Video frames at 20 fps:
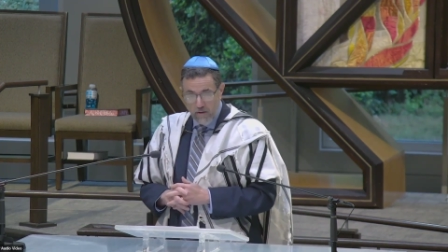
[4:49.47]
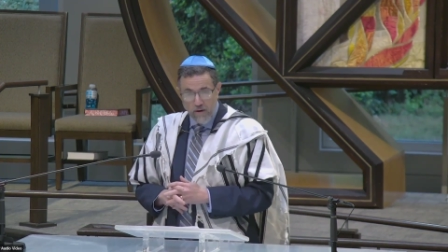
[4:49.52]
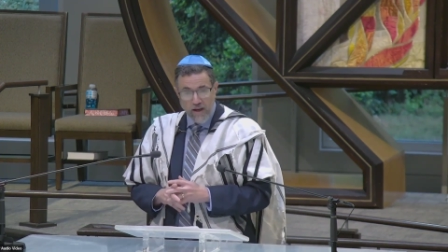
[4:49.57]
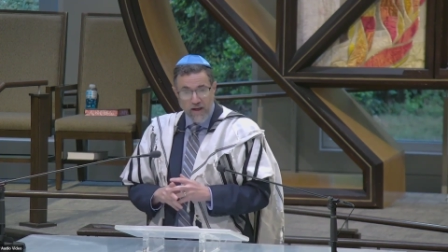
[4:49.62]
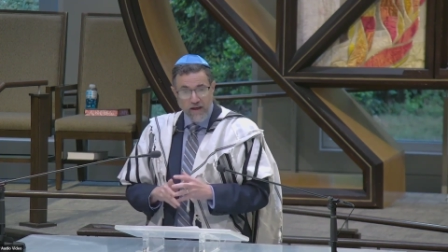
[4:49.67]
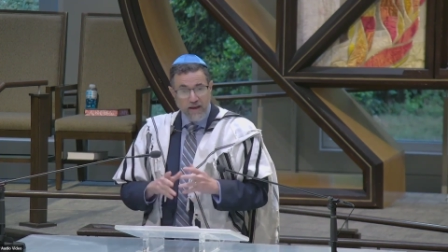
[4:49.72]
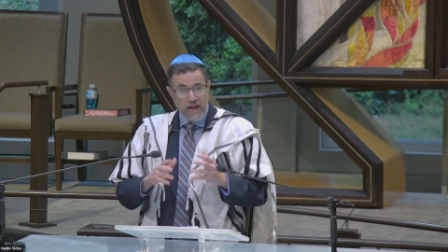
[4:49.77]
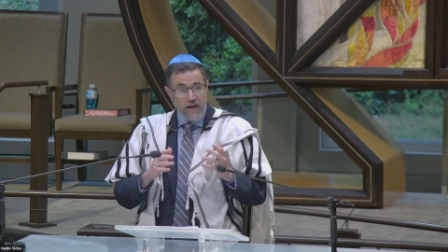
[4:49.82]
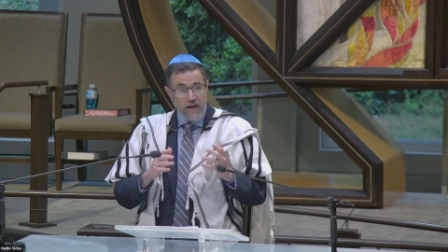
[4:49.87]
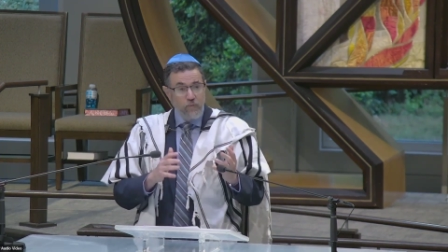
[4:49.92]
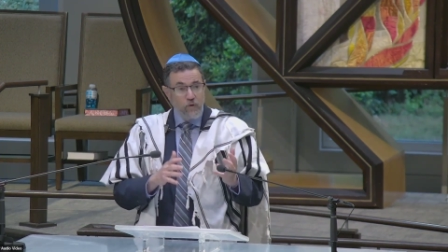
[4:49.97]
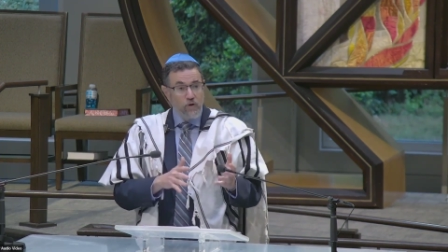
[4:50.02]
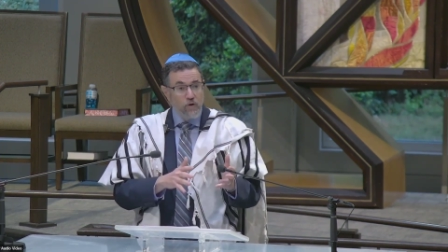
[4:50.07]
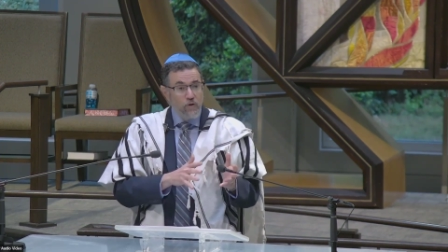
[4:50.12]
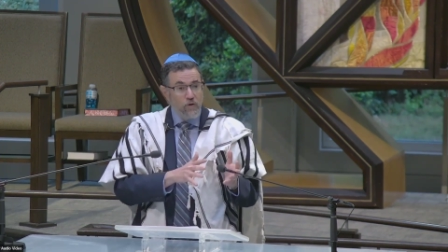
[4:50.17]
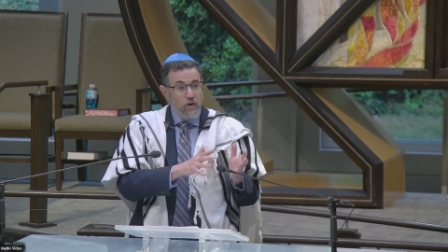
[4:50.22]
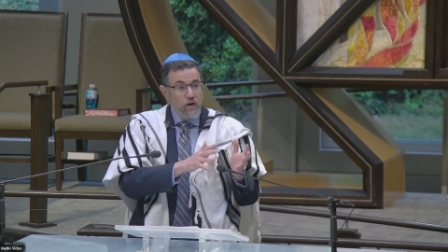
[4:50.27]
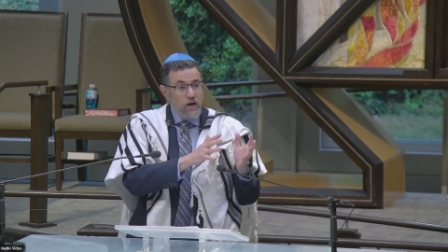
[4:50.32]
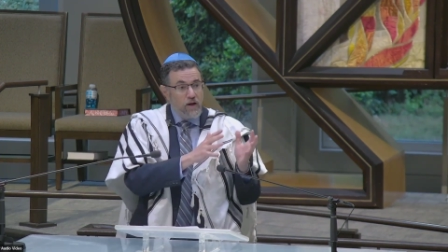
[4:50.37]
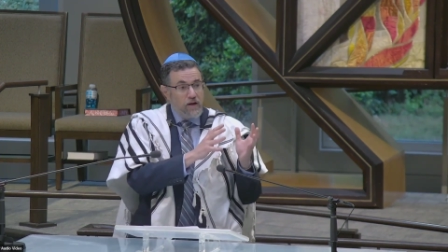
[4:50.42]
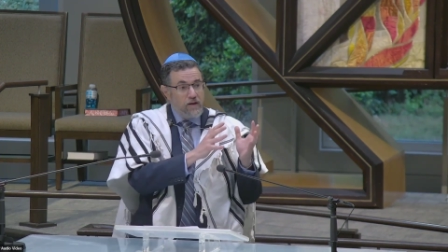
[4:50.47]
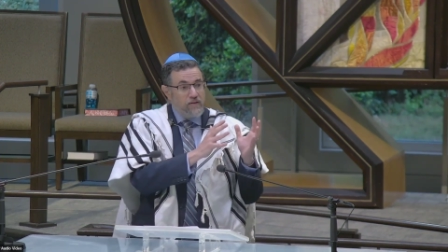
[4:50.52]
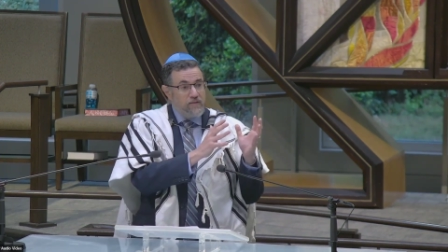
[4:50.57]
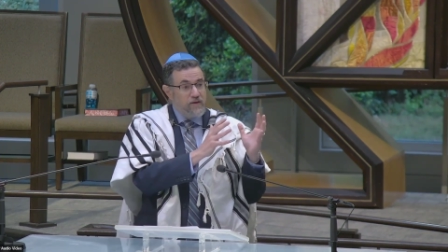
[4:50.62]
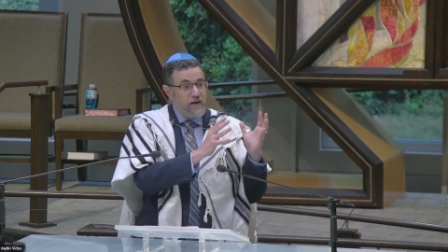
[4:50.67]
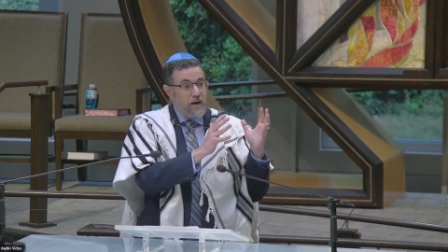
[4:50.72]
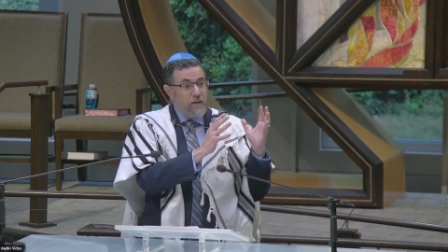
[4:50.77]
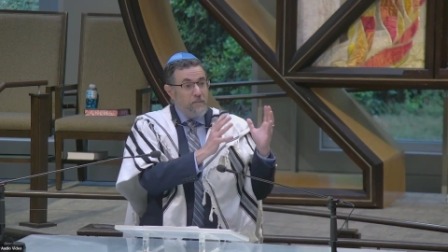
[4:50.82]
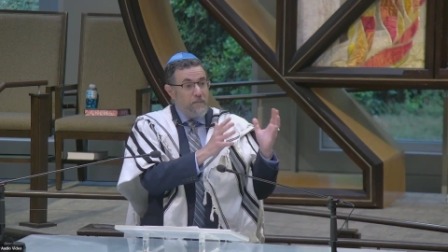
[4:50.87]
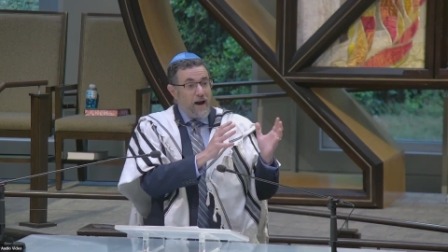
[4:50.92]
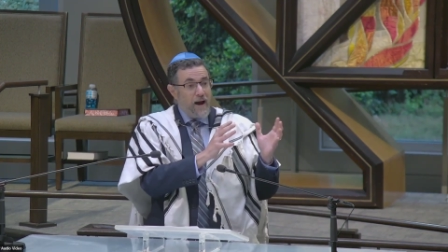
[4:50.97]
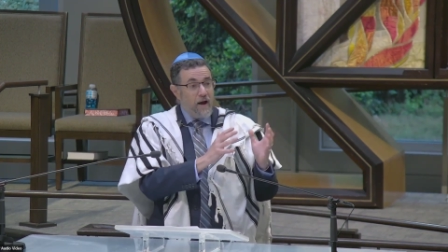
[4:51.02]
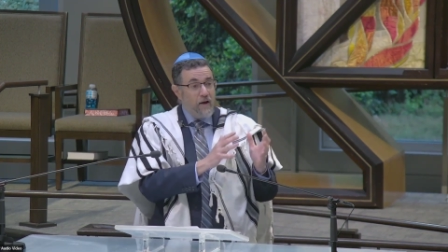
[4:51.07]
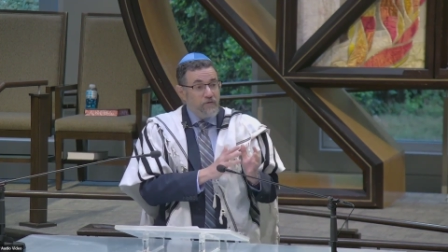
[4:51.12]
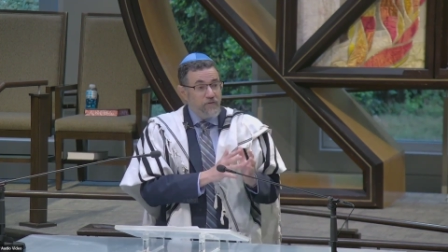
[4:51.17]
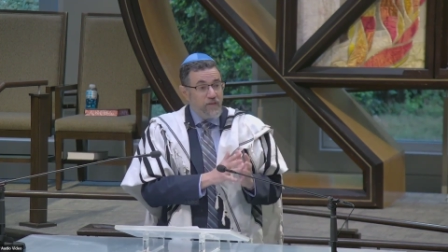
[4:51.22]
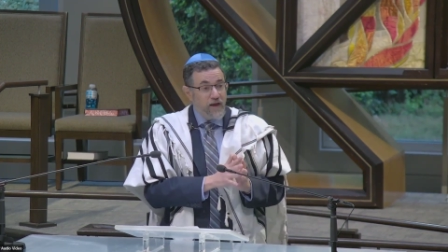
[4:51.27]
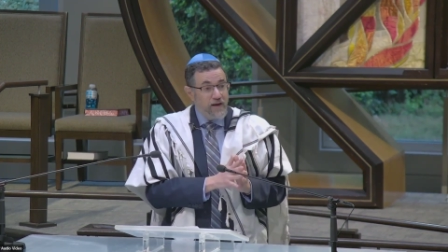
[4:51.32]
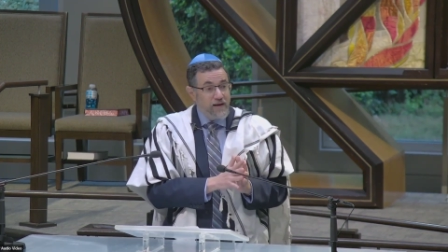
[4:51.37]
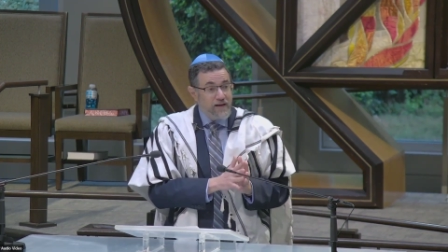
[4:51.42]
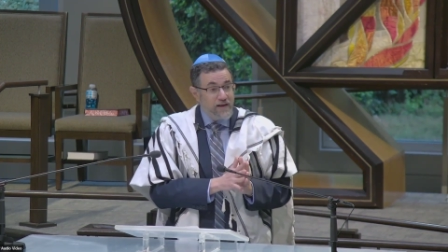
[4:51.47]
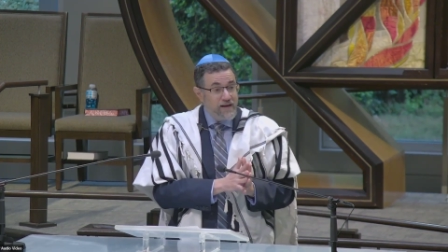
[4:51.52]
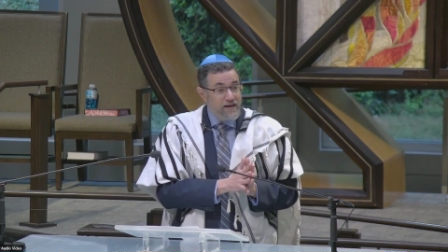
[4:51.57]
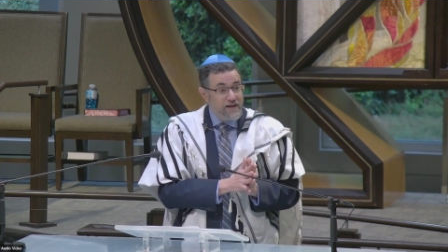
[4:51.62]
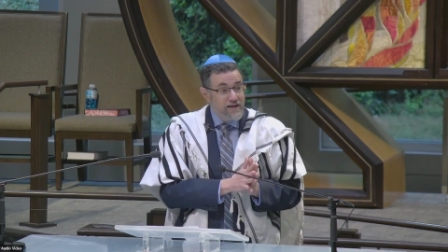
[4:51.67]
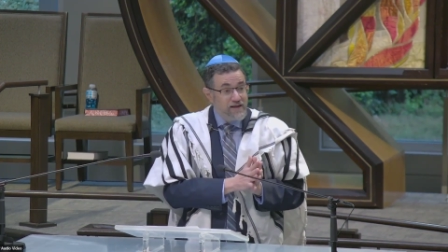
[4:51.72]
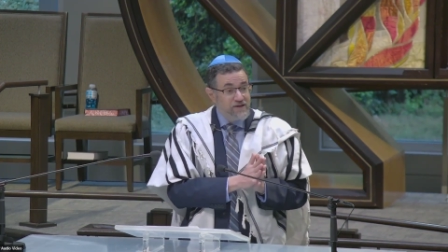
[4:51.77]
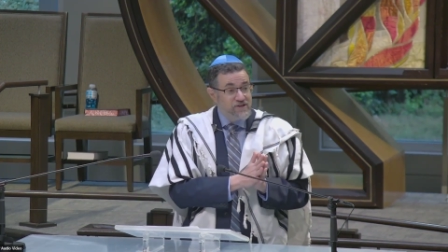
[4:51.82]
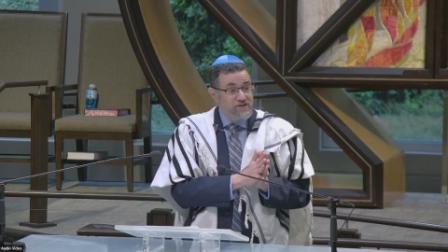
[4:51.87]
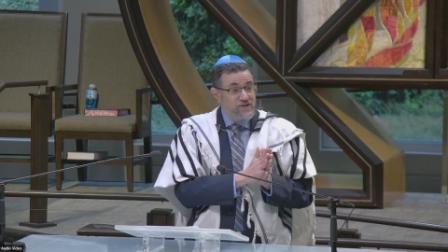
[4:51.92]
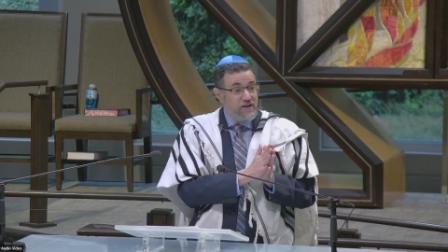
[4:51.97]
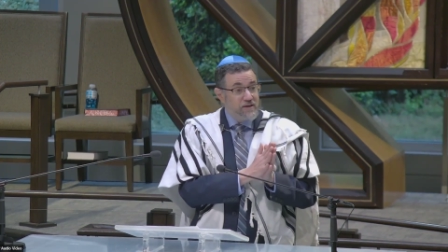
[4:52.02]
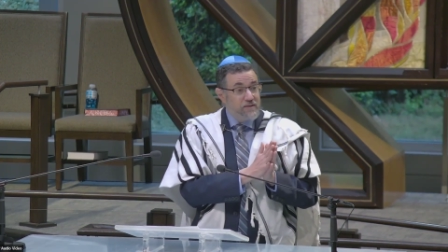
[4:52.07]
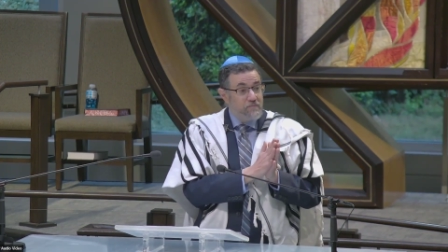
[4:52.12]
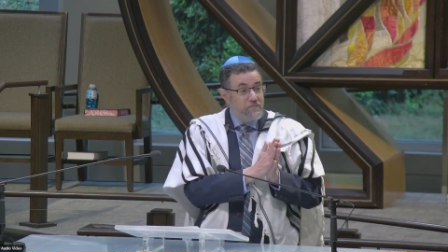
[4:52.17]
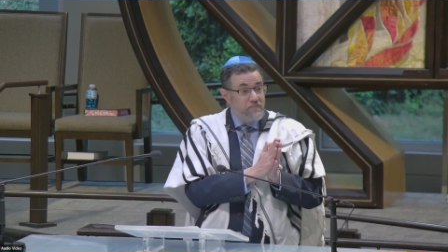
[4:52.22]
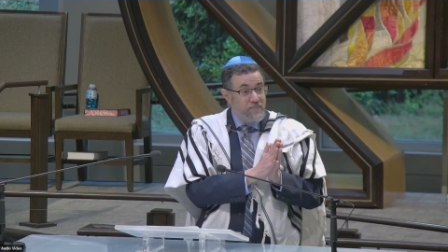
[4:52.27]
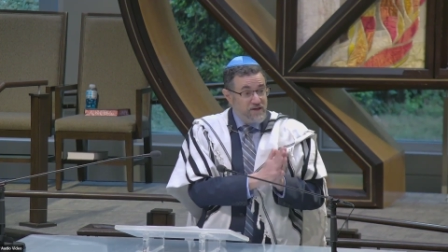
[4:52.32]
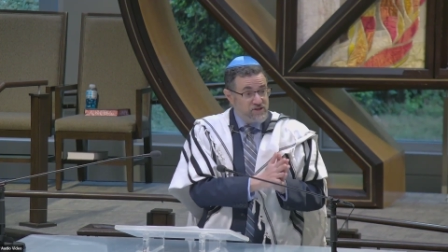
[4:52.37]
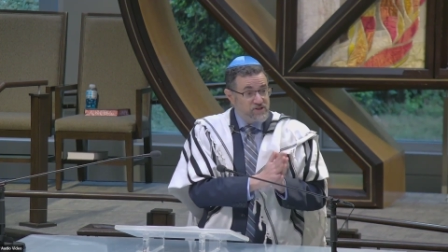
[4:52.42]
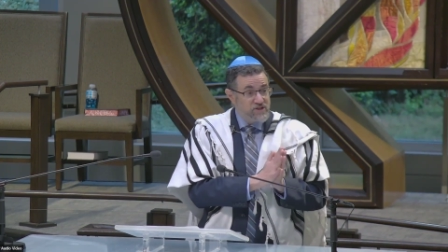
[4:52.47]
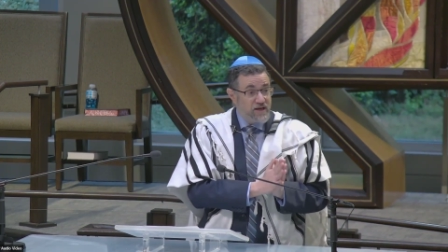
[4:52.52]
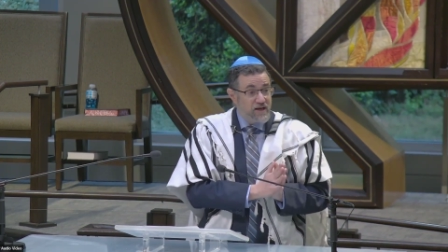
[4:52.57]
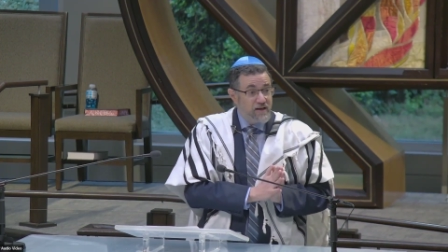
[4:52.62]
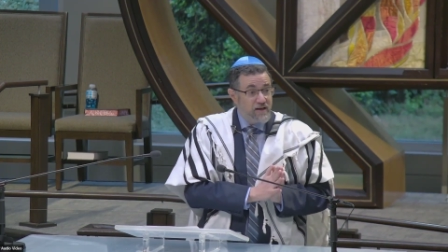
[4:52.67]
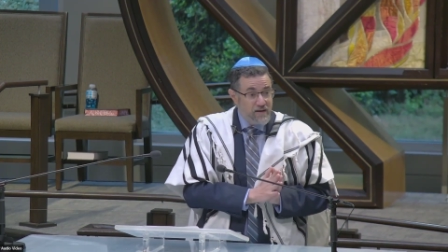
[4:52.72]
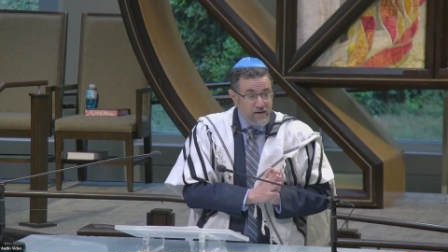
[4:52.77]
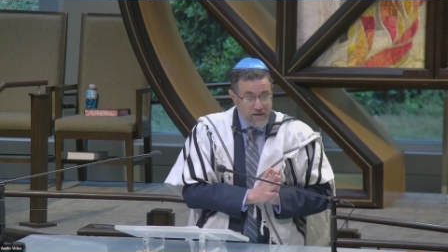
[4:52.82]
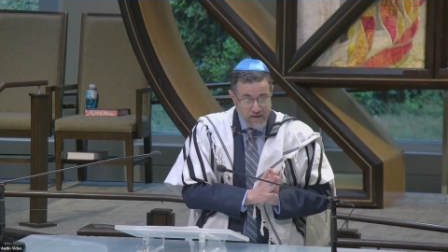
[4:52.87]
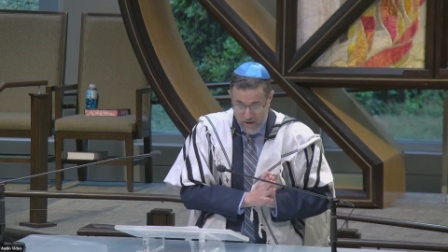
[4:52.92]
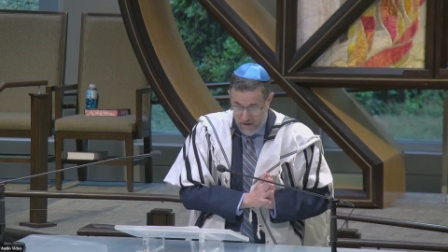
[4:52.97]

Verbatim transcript: In Hebrew, the amount that he is missing